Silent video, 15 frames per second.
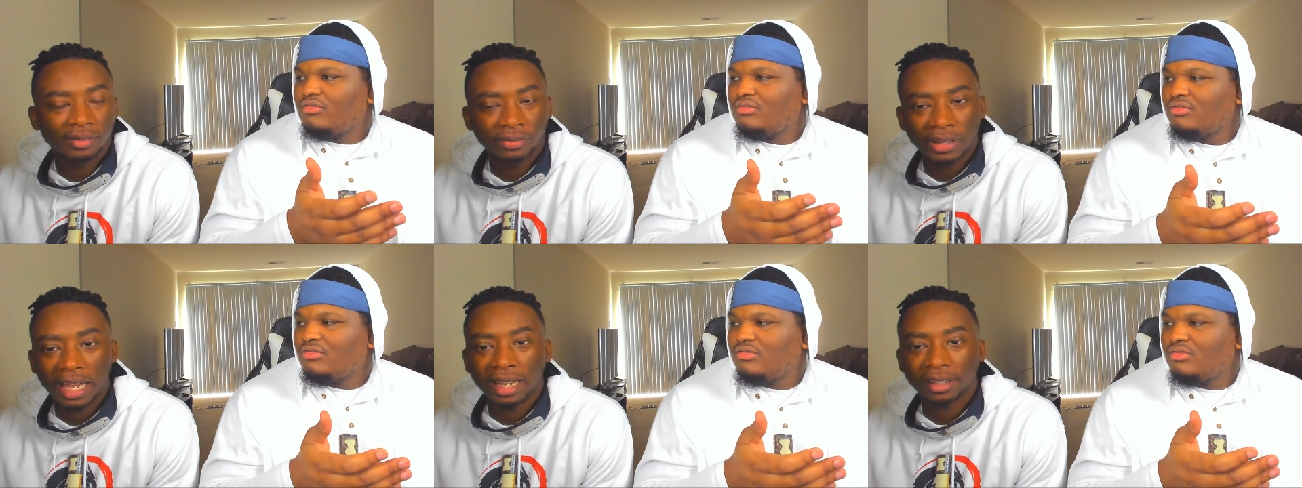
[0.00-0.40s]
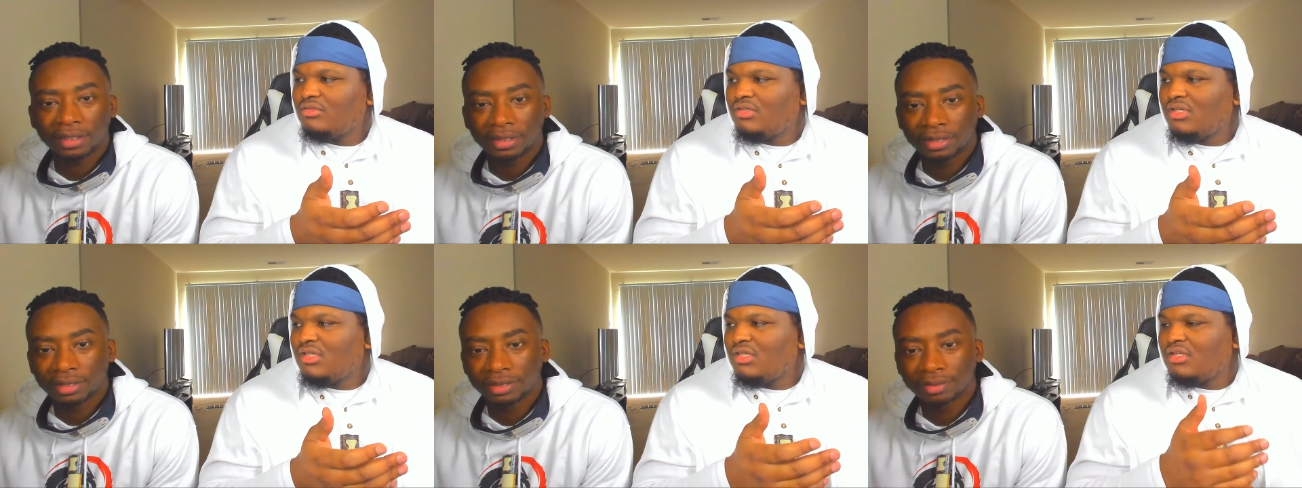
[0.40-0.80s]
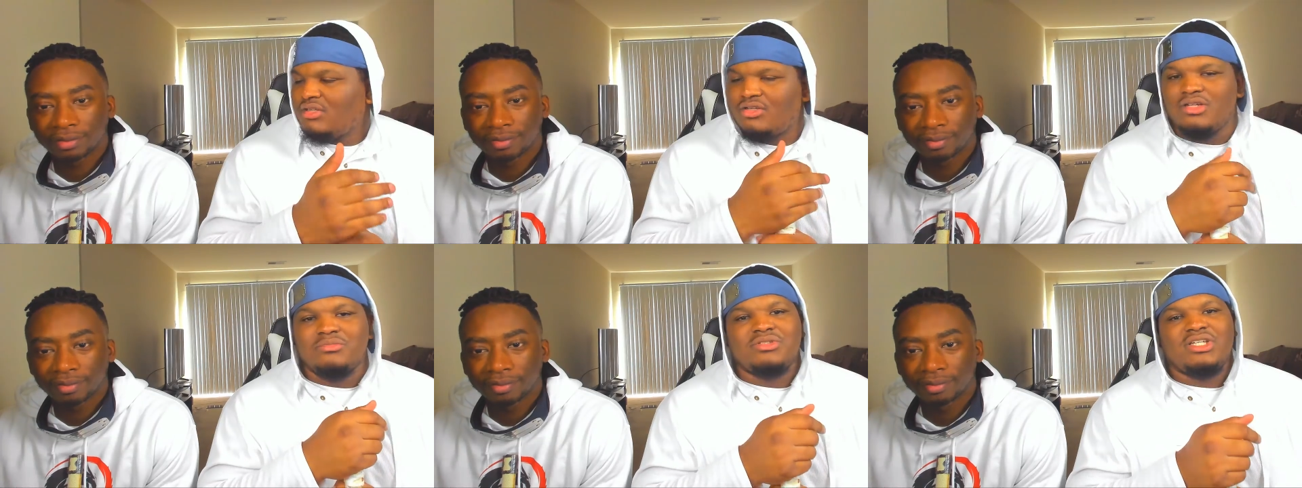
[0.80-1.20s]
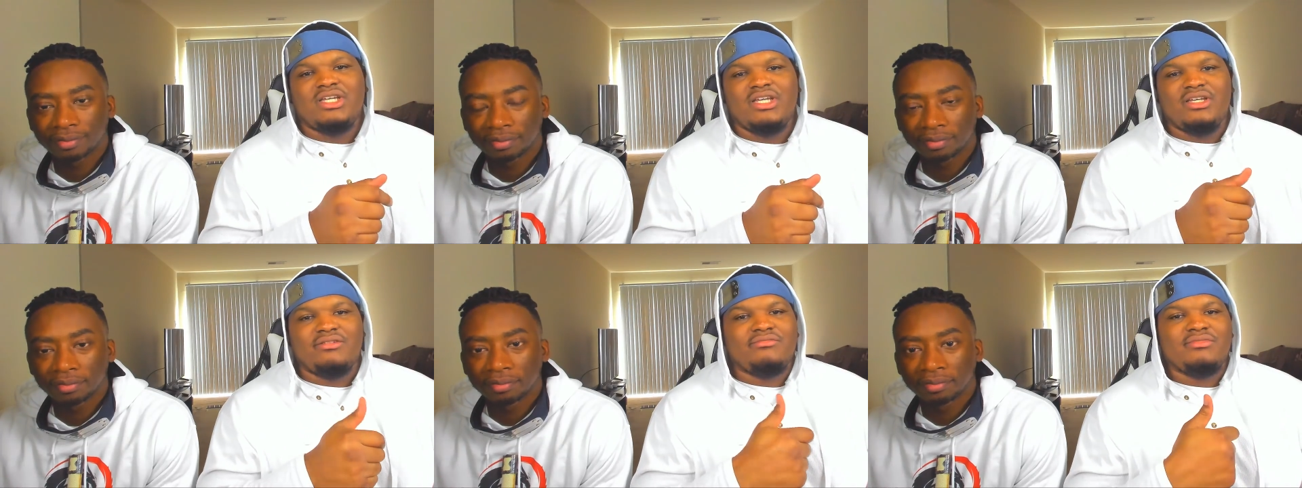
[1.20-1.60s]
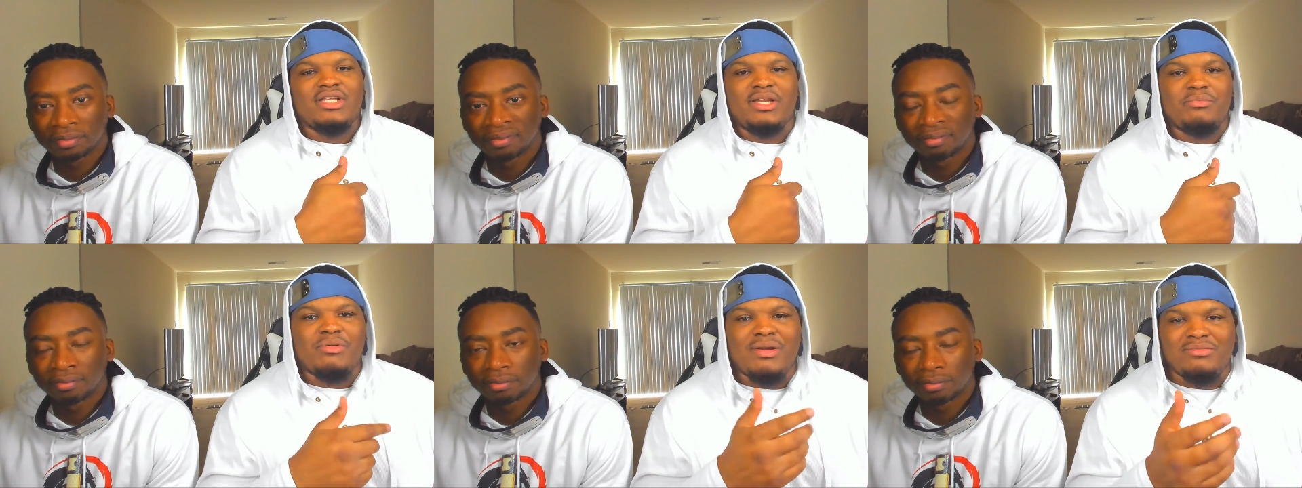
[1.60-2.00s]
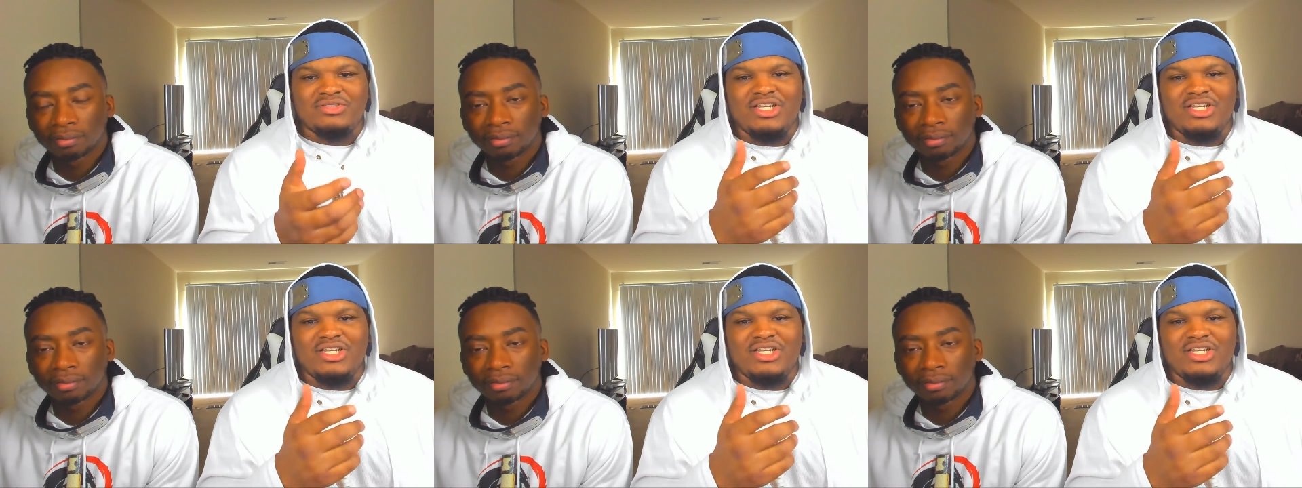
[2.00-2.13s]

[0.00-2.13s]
Speaker 1: Facts. You know what I'm saying? Like Prime